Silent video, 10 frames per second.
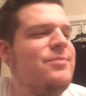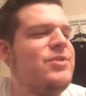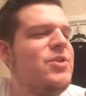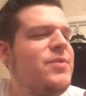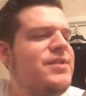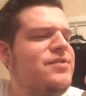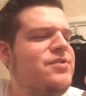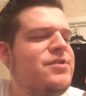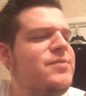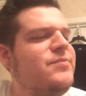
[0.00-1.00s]
So this is
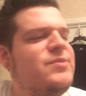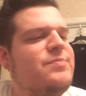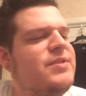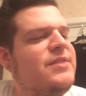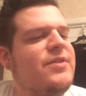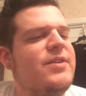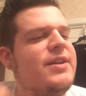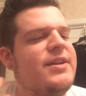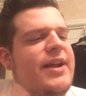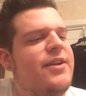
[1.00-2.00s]
just
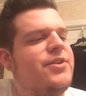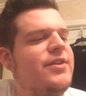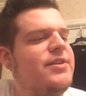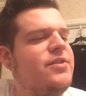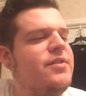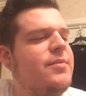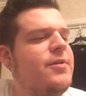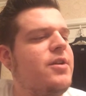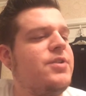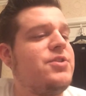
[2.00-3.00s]
specifically characterized on the
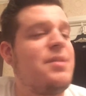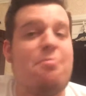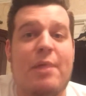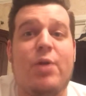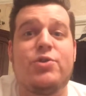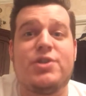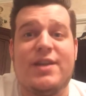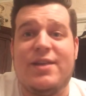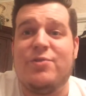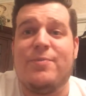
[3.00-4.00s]
bottle as just a Belgian
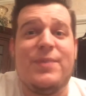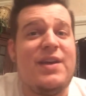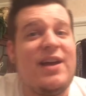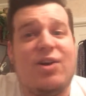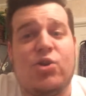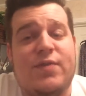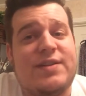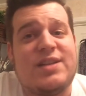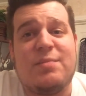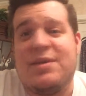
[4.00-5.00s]
ale. I don't know if
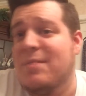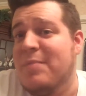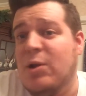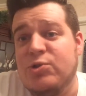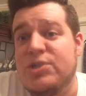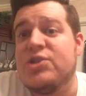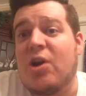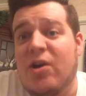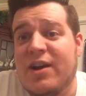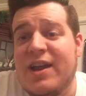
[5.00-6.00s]
that's going to be a Belgian
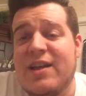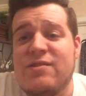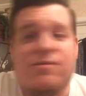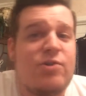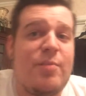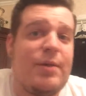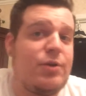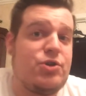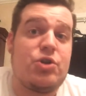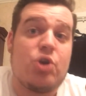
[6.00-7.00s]
dark ale or a
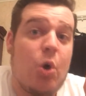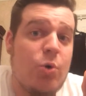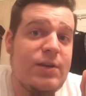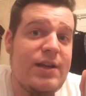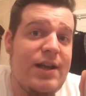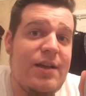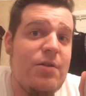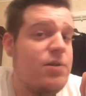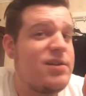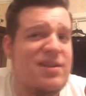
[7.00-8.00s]
Belgian golden
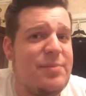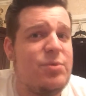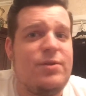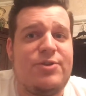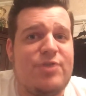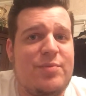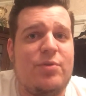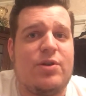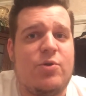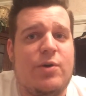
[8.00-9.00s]
ale, a double, a
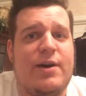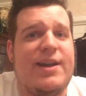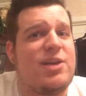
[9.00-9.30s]
triple, a quad.